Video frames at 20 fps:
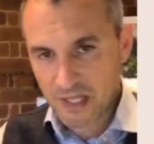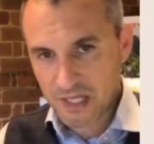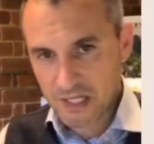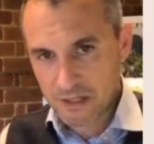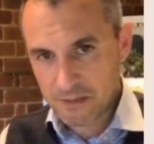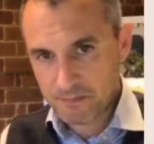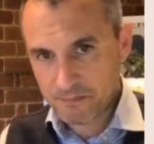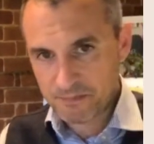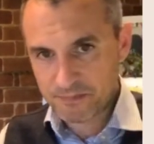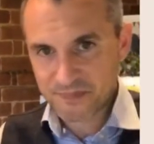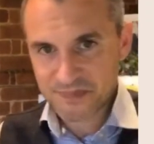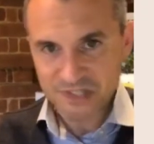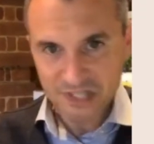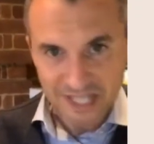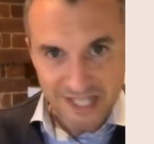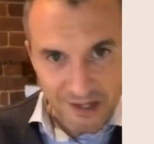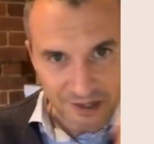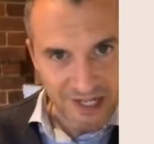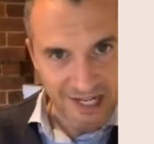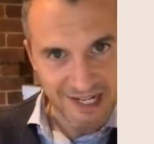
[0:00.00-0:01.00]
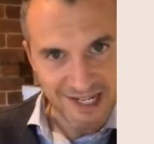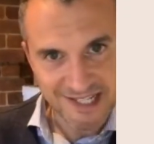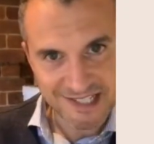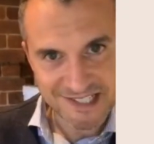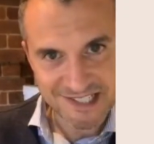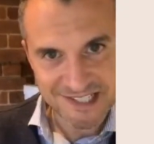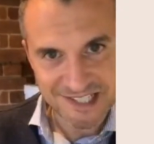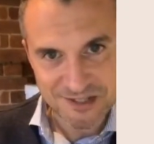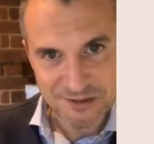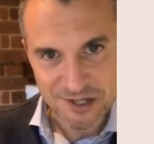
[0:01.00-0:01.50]

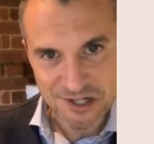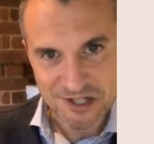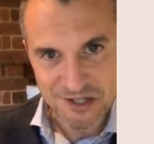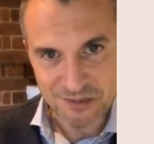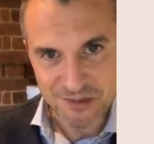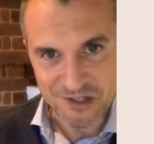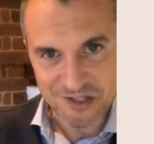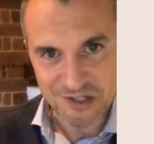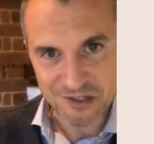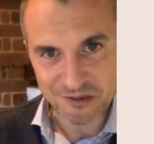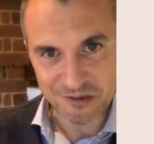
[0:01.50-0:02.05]
here's the situation in